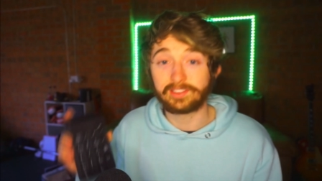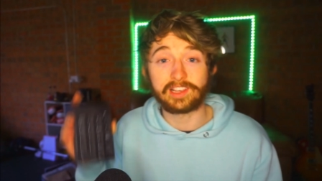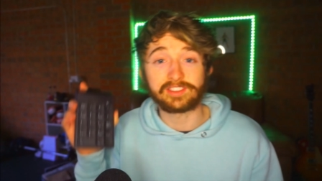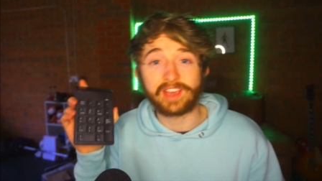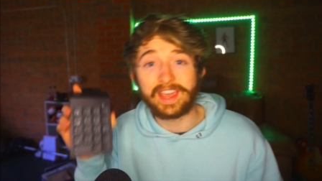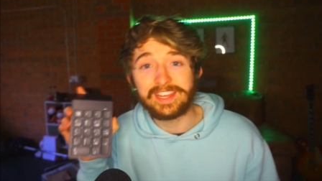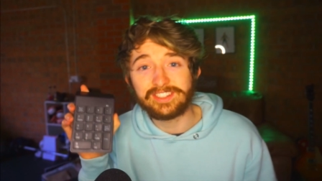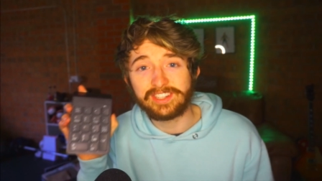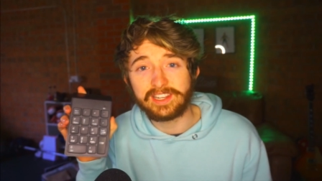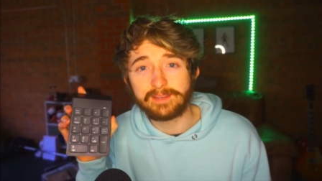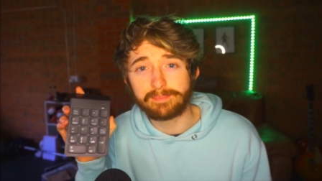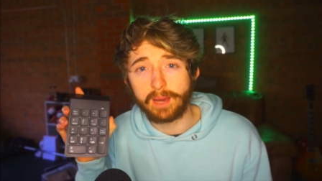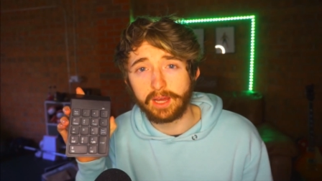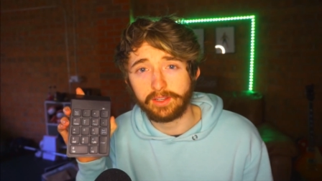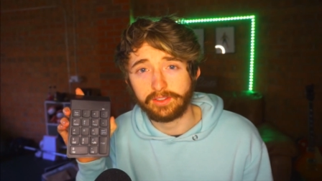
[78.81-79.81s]
This has
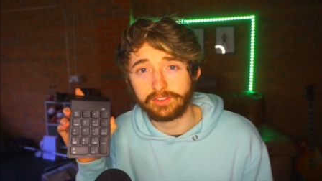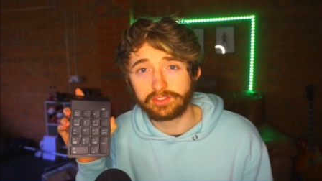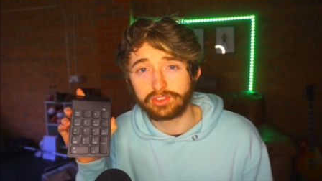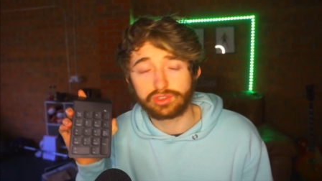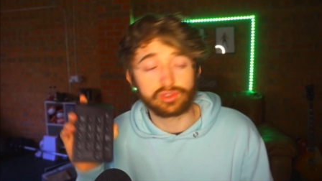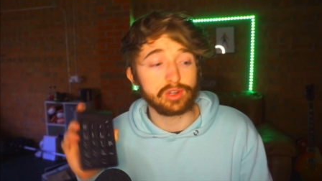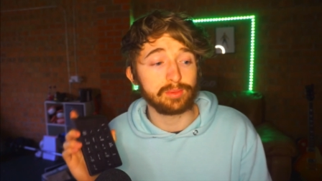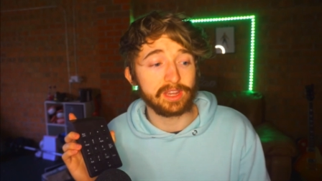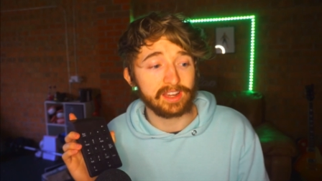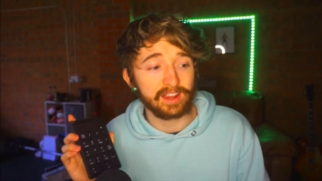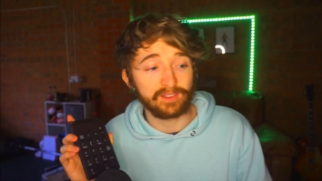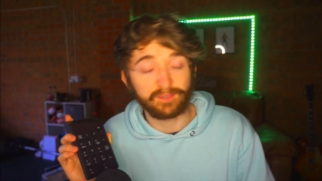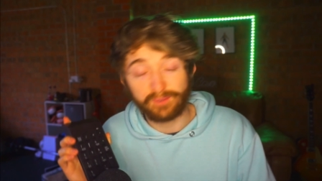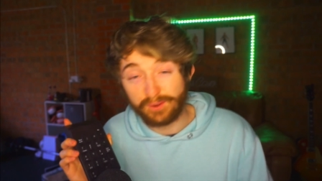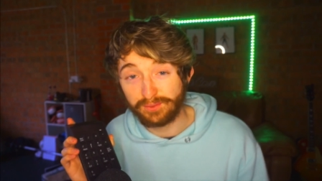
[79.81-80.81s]
18 buttons. The Stream Deck
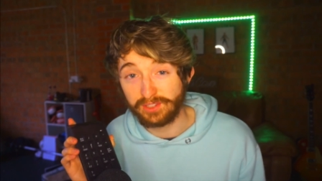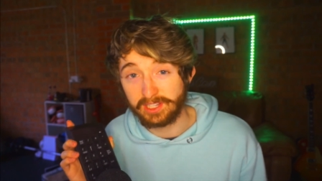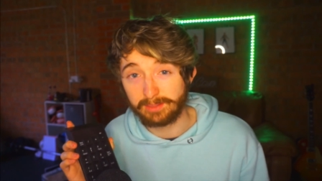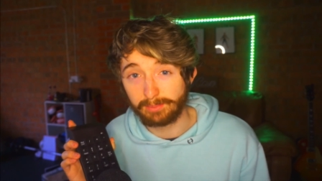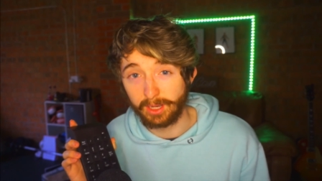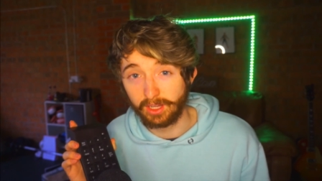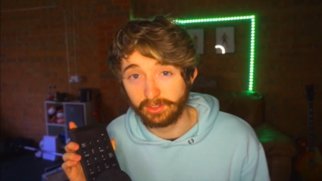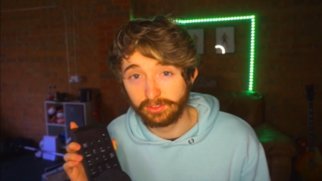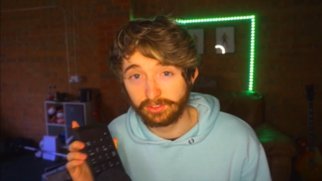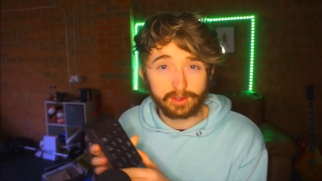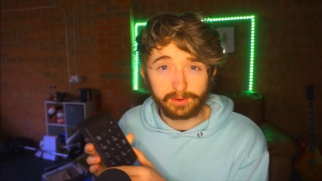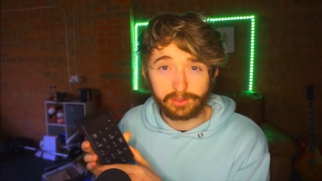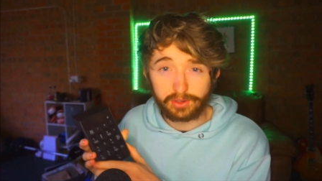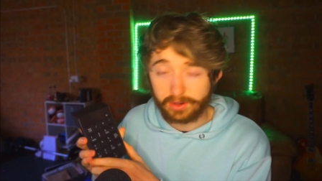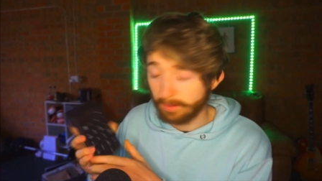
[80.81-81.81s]
has 15 buttons.
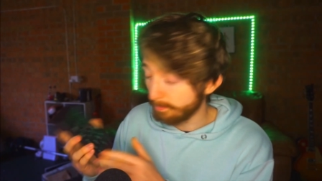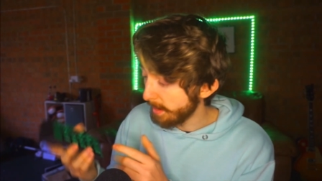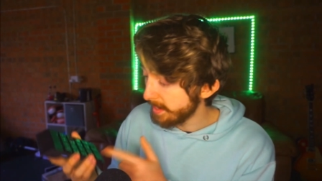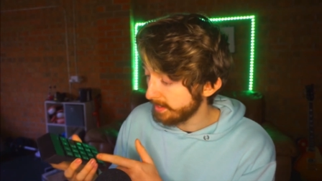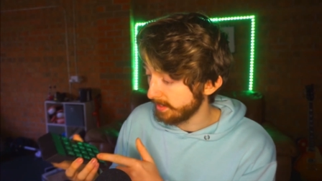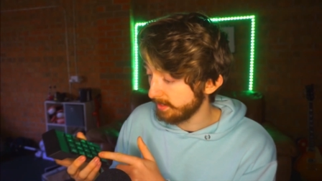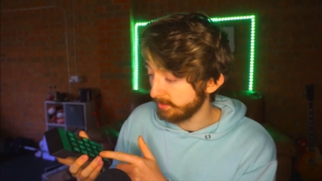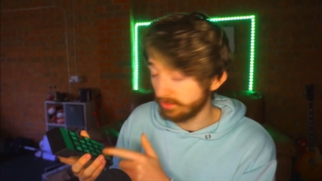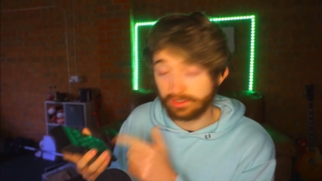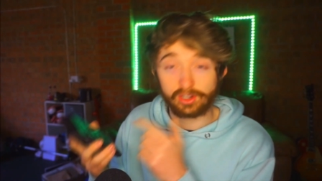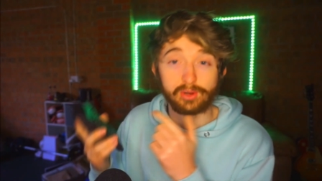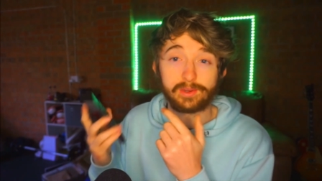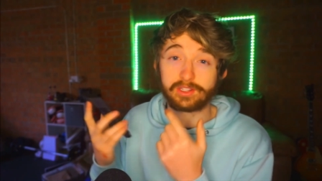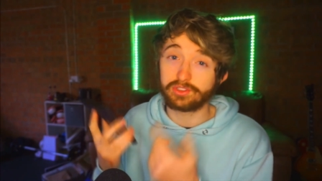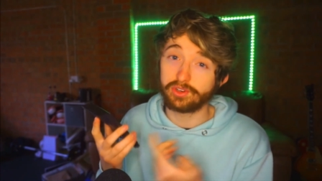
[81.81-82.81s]
You can make it
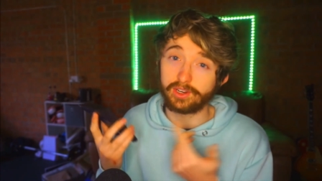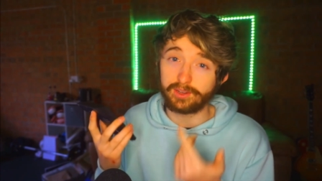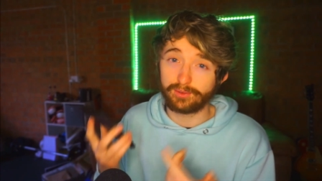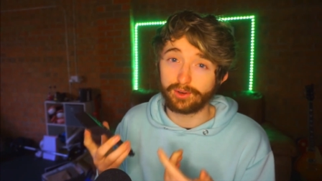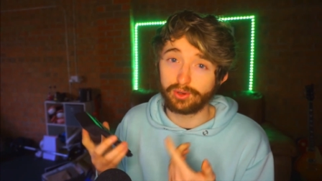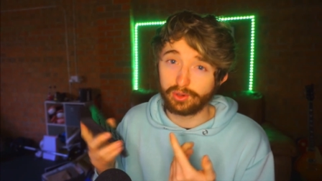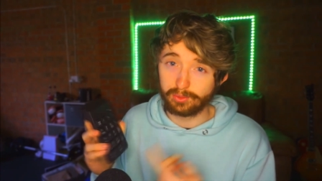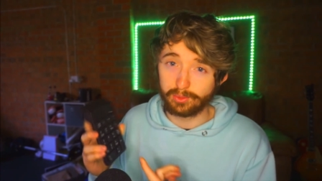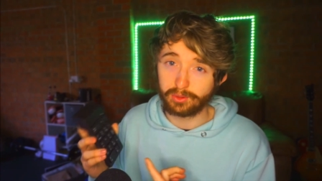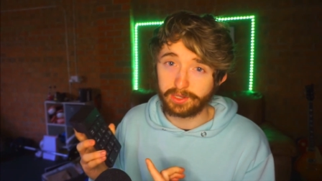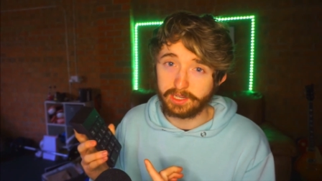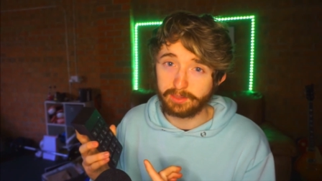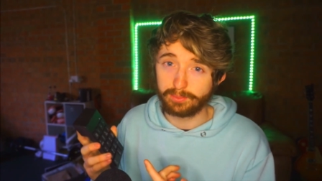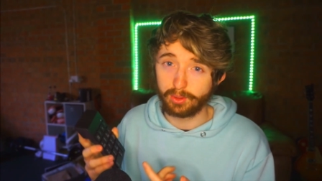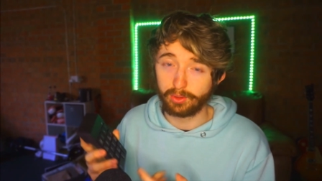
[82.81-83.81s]
so it's not even a normal
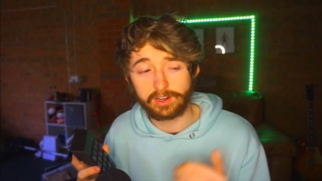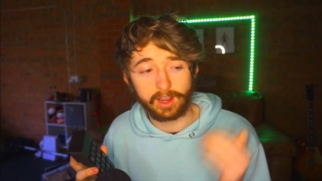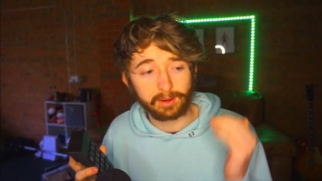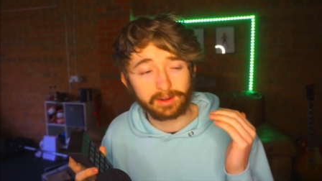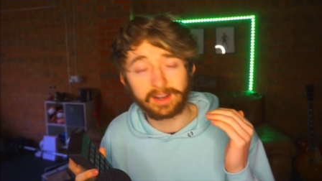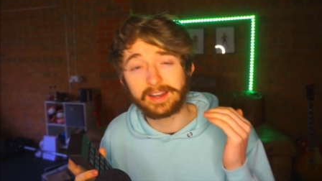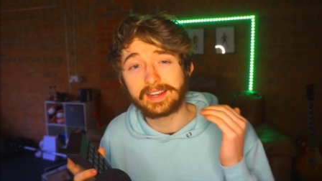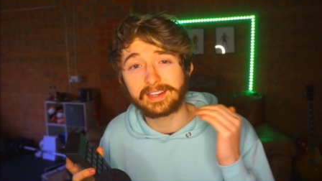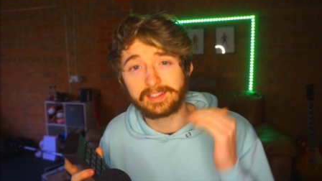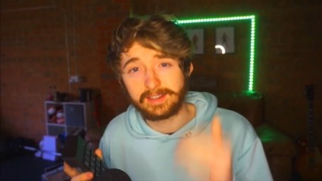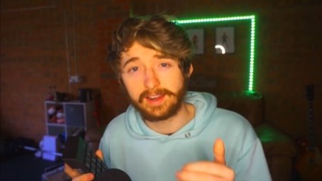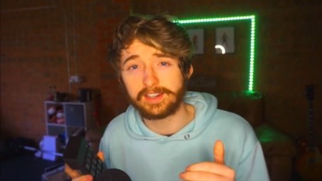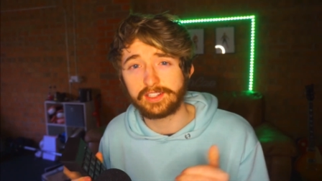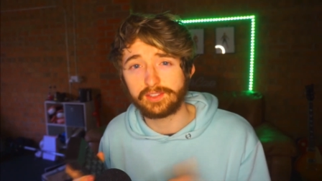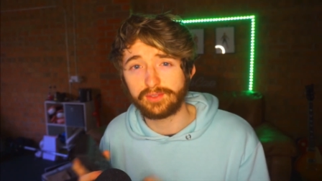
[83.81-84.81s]
keyboard. I'm going to link
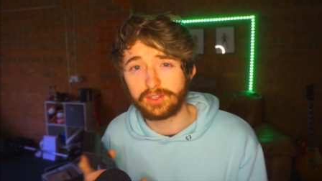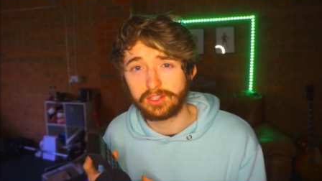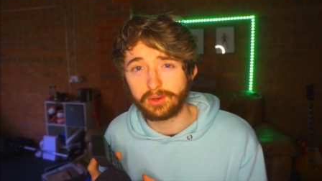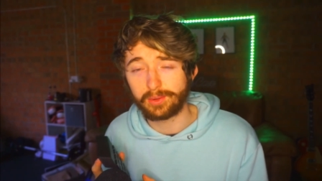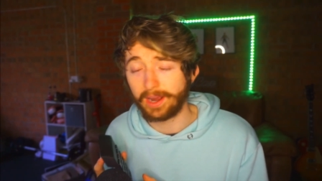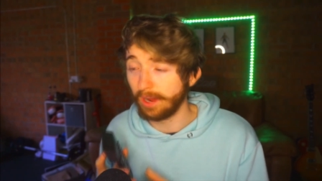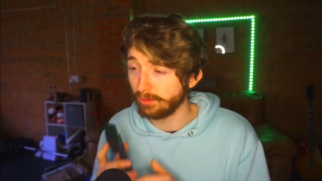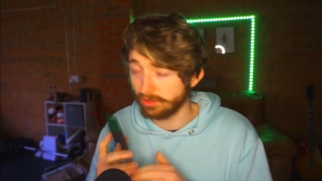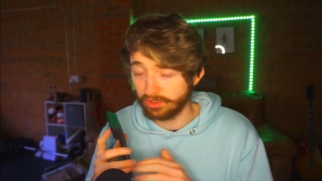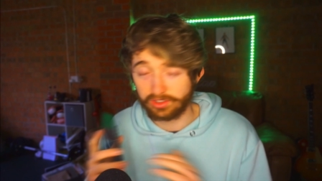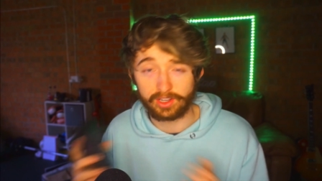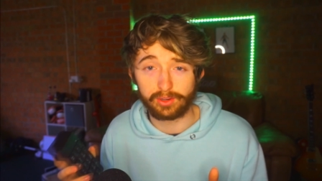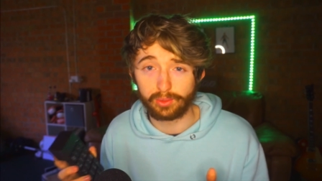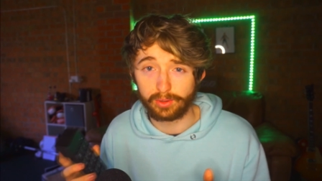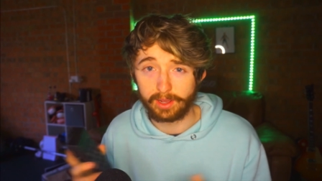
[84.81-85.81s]
Nutty's video on how to
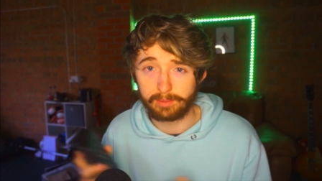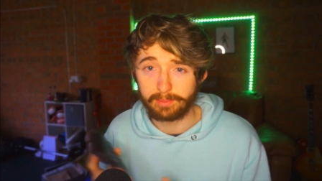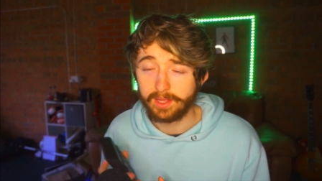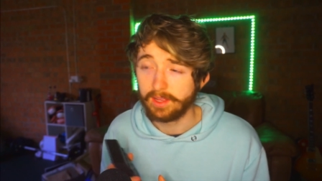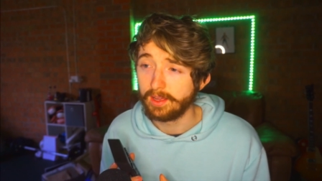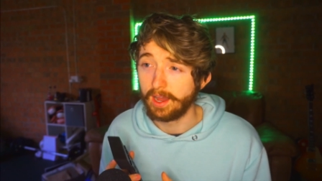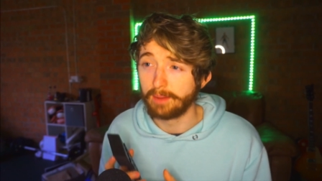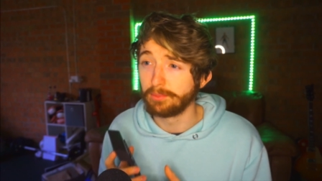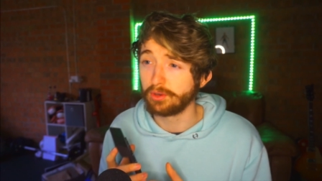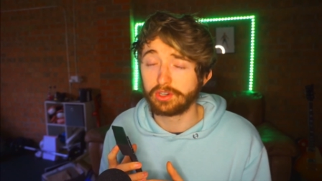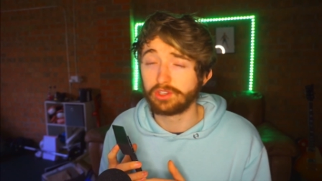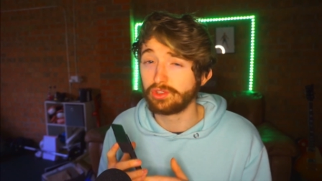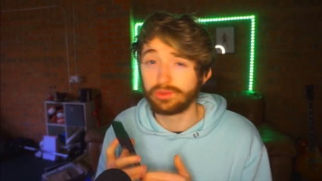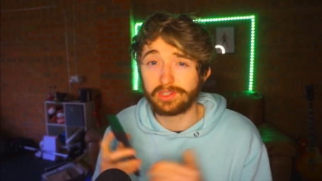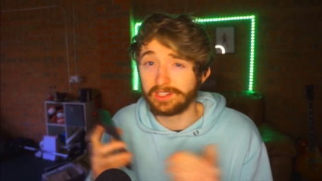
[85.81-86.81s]
set it all up. I'm not
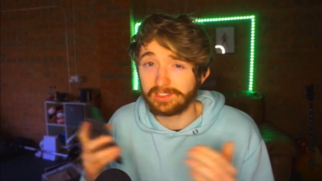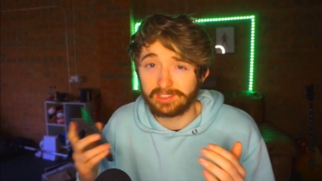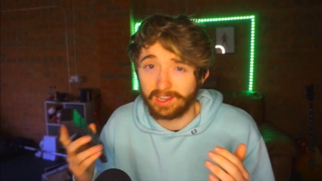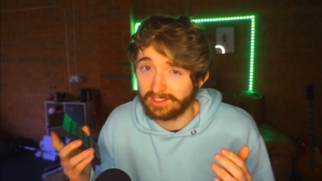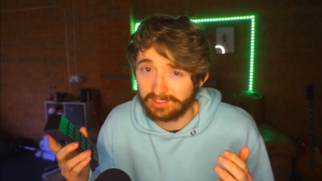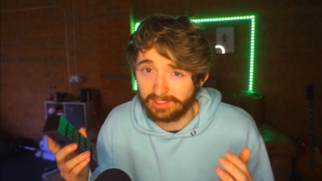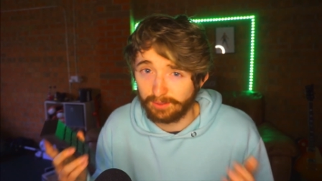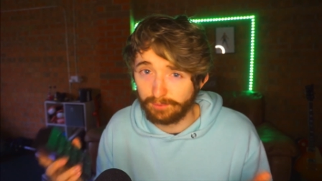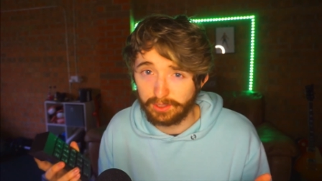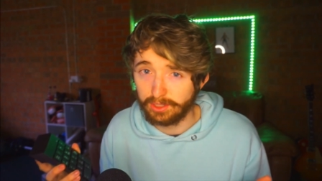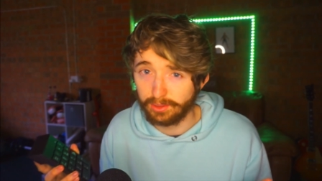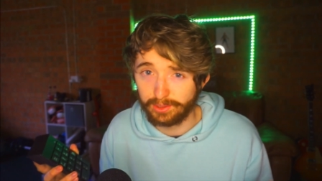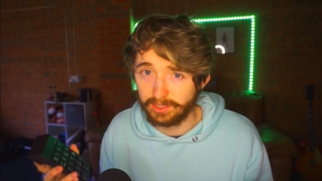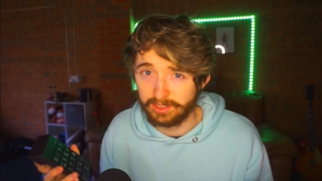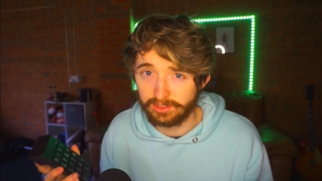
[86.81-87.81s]
going to do the exact same
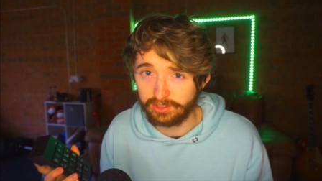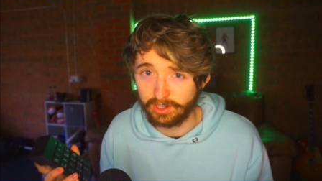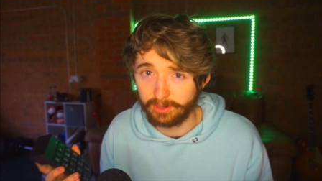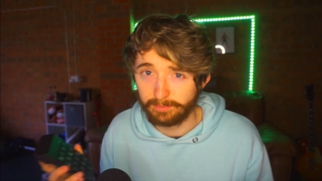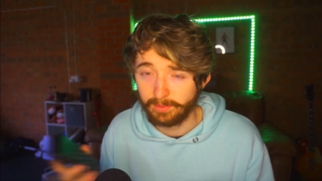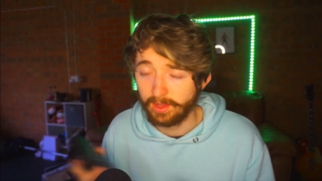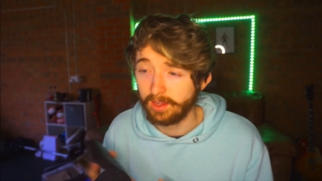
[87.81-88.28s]
video that he's done.